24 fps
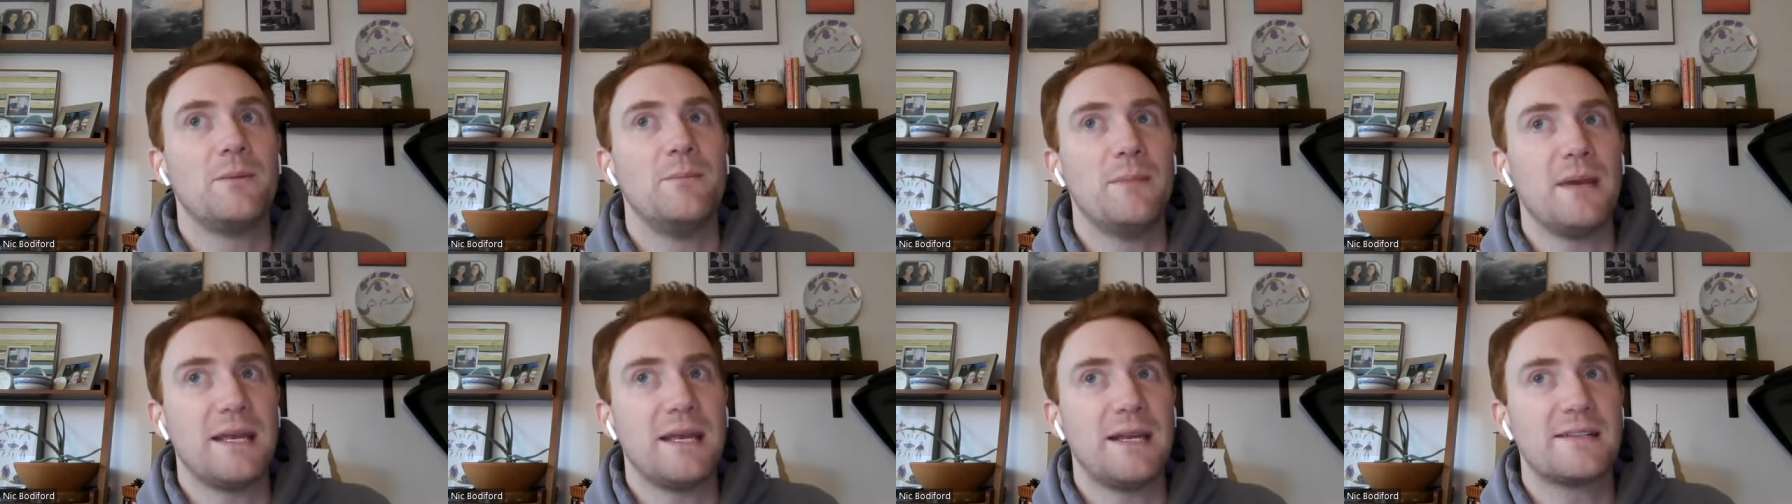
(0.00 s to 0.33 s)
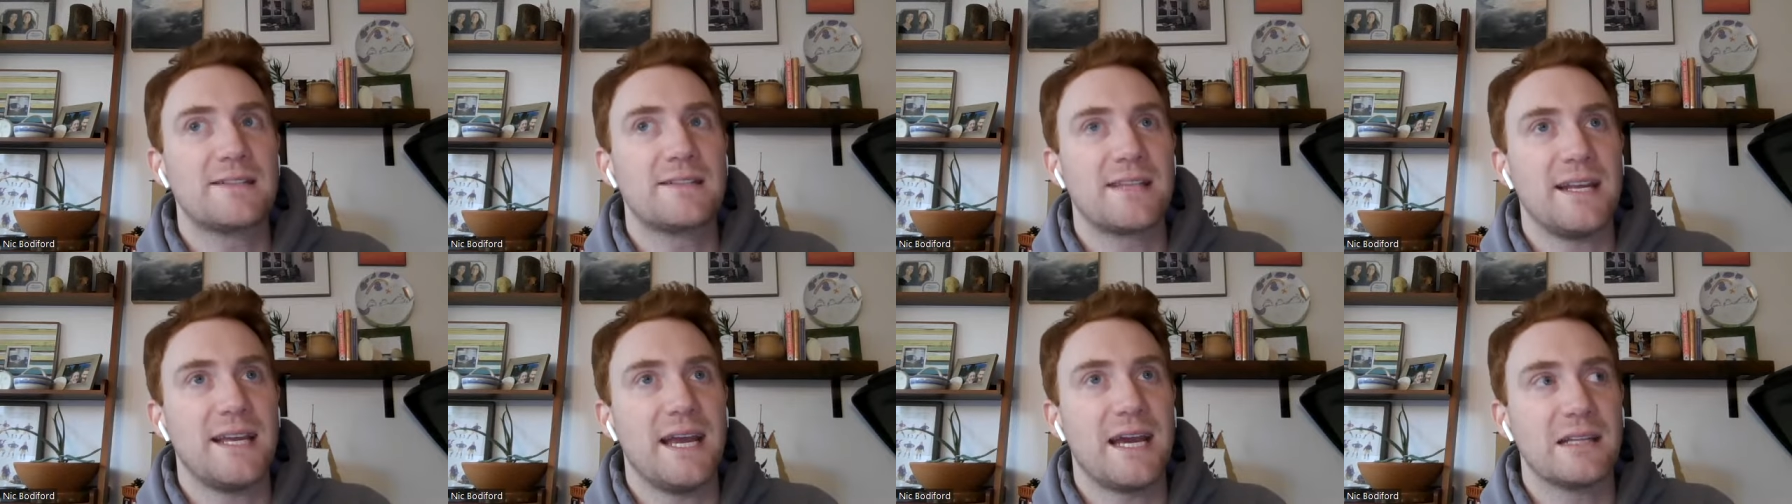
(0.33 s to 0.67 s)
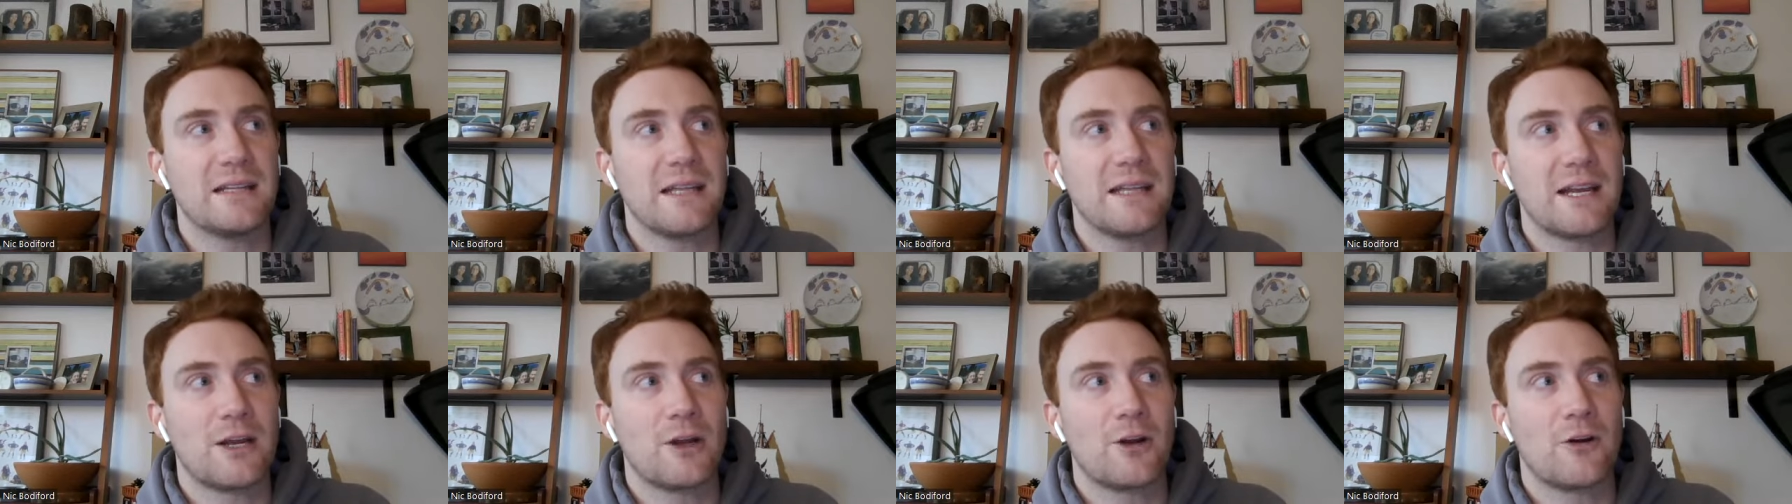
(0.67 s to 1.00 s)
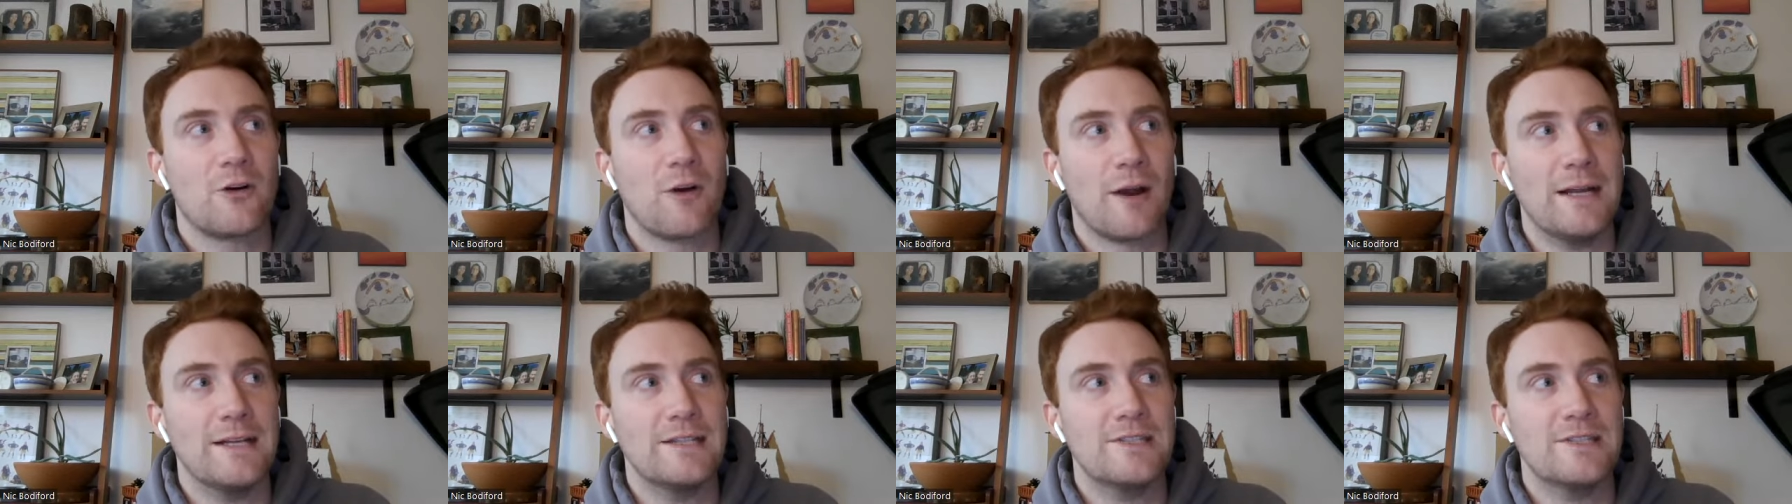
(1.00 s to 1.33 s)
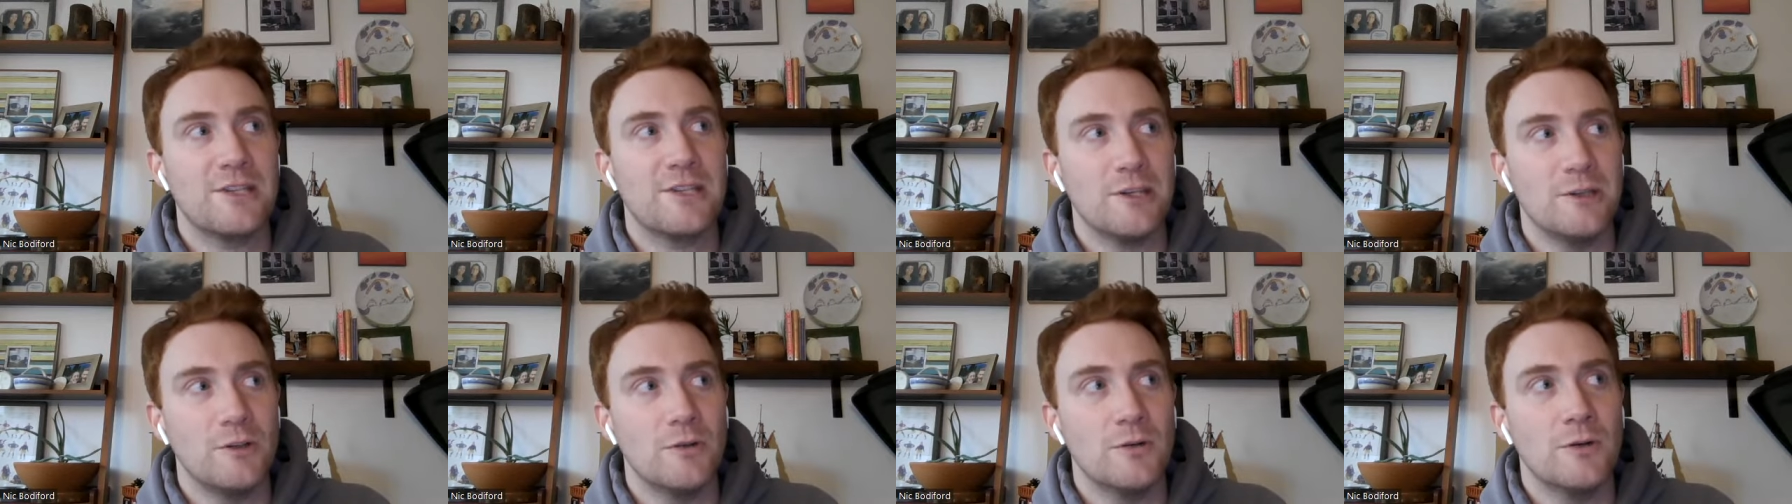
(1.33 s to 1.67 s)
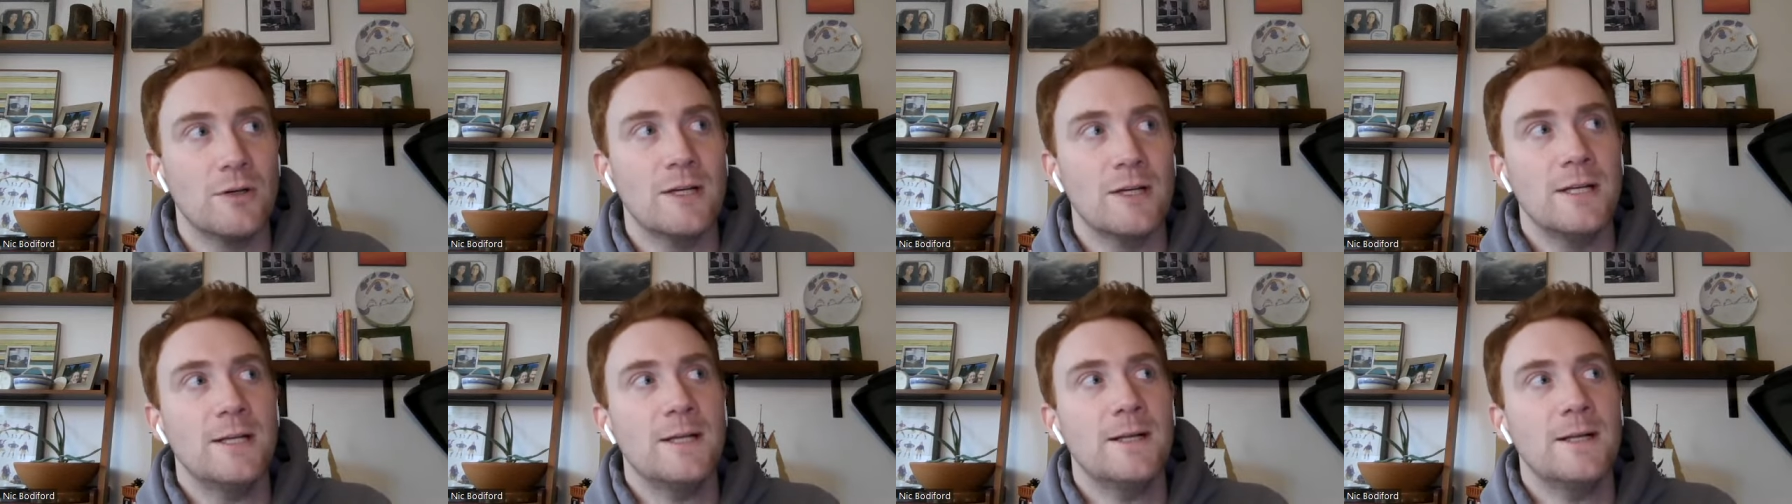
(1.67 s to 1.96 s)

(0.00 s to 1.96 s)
means that he had like a grade two,